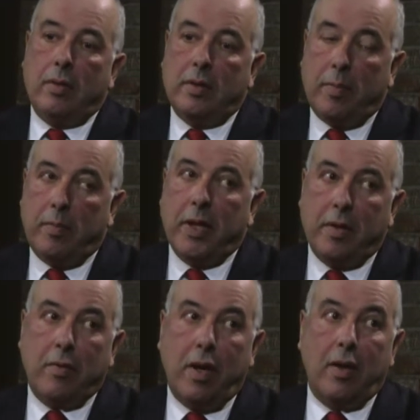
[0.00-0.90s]
it's a
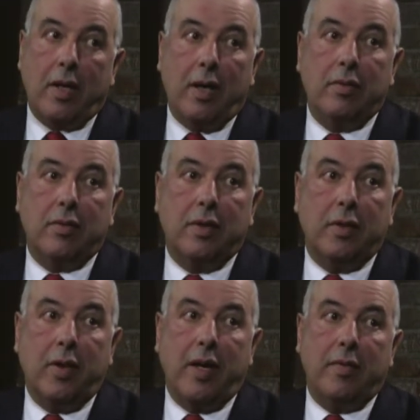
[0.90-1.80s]
big country.
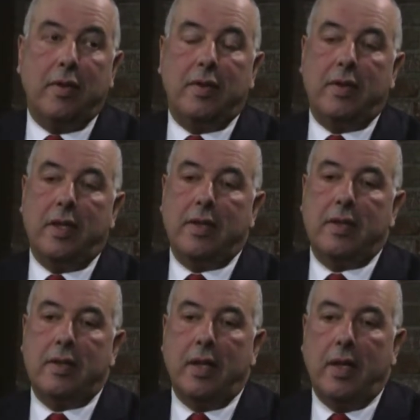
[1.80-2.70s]
We have
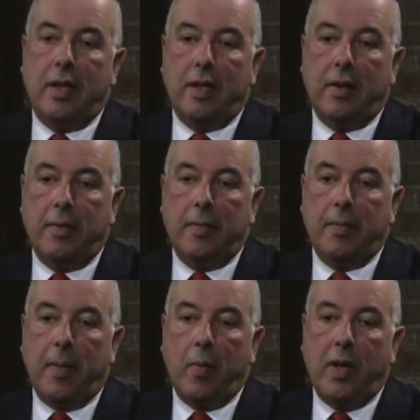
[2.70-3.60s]
six,
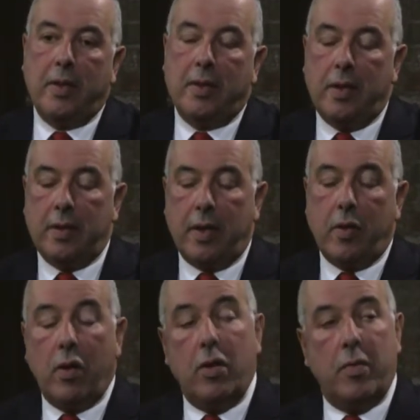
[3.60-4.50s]
um, we're the sixth
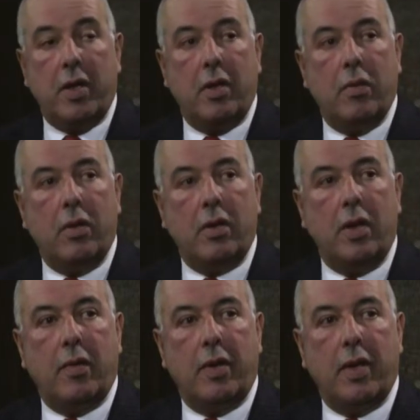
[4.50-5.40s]
economy in the world
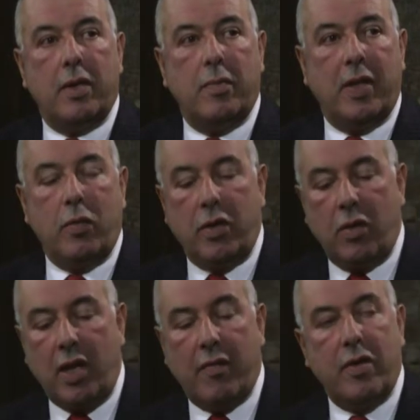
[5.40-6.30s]
nowadays, but we
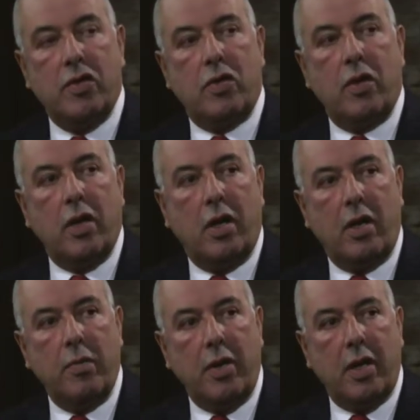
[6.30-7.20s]
don't have a strong
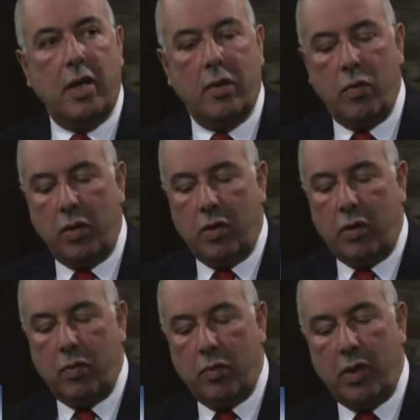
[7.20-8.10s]
army and we
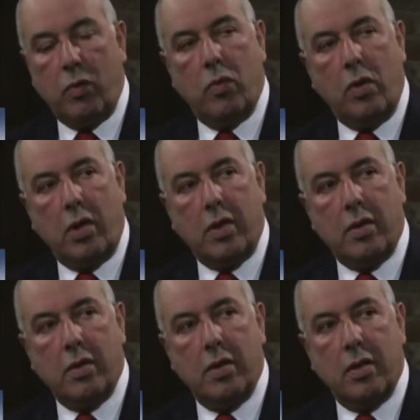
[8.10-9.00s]
don't want
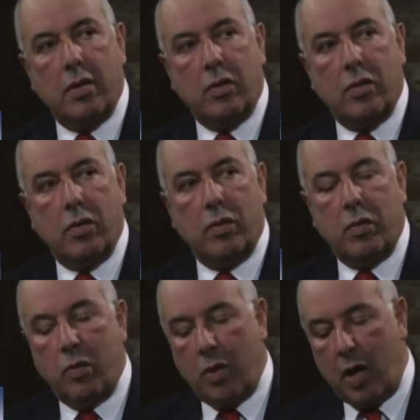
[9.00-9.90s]
wars. So
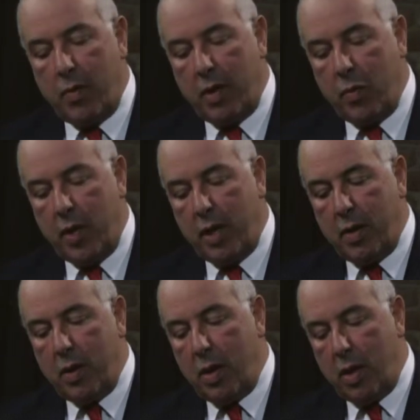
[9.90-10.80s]
our way,
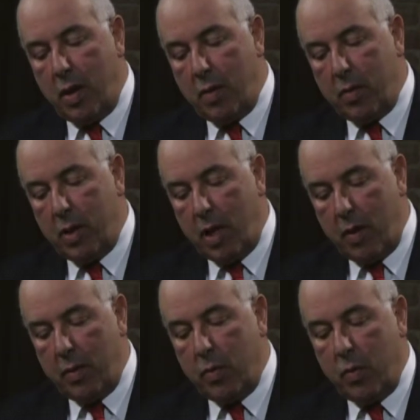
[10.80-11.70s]
of, uh, our,
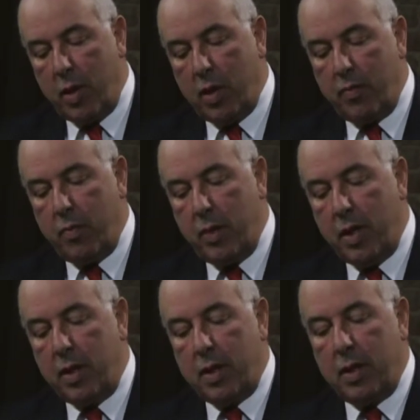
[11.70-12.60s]
our way of
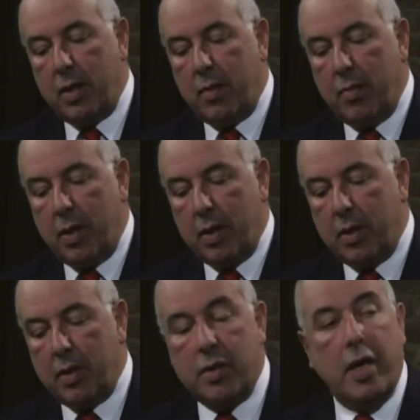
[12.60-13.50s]
being in the, in
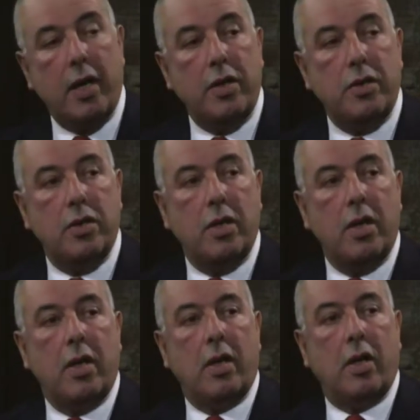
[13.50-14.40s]
the stage,
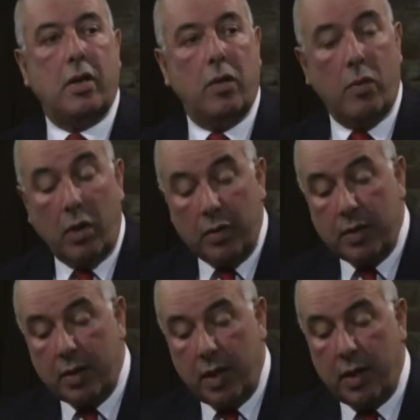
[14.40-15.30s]
uh, the world
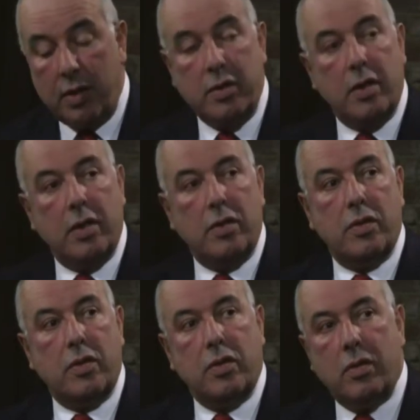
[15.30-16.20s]
stage,
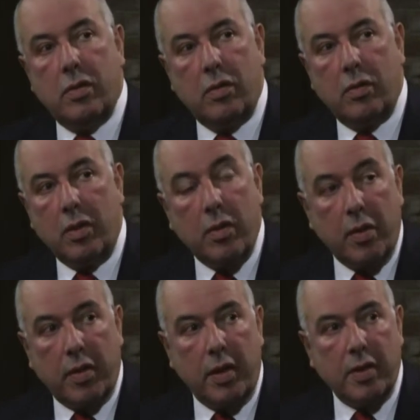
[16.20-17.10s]
is doing
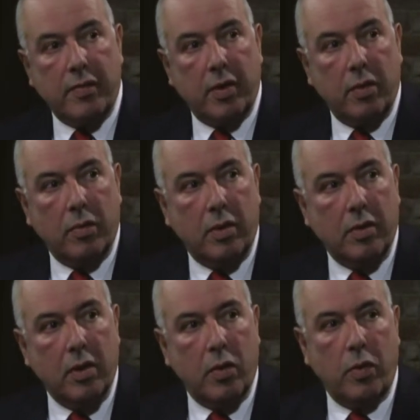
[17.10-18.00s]
good things for the
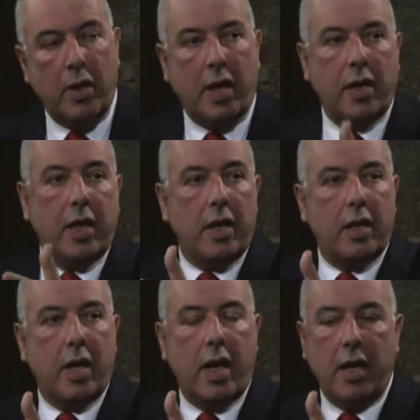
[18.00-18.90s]
world. We are in
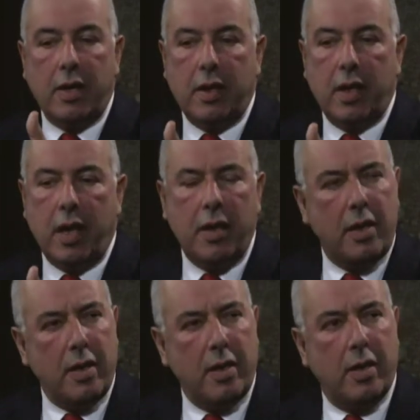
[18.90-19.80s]
Haiti,
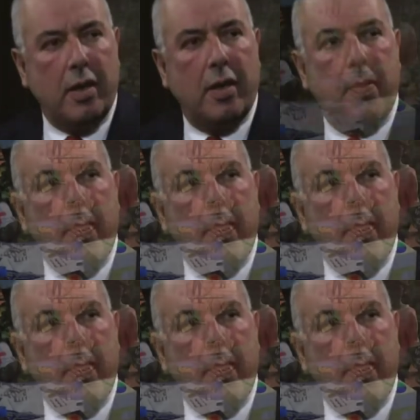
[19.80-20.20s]
Haiti? Yeah.